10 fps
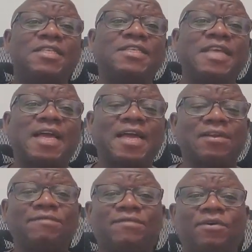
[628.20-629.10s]
these are
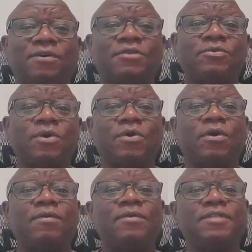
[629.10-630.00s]
kind of costs we
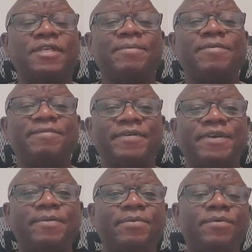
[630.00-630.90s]
call
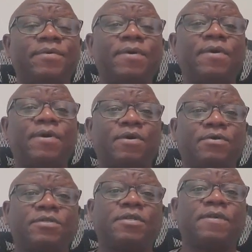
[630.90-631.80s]
semi-variable
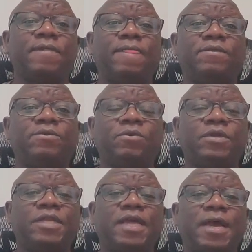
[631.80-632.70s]
cost. So
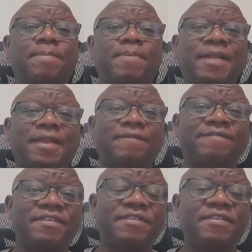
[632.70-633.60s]
they are partly
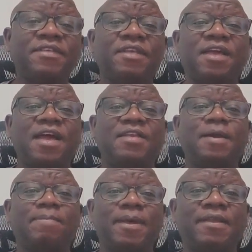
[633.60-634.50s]
fixed and
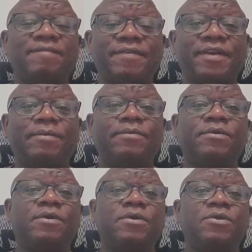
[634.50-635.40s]
they are partly
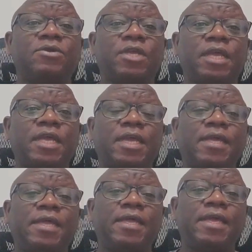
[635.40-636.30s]
variables.
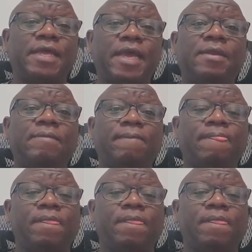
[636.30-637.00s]
Again,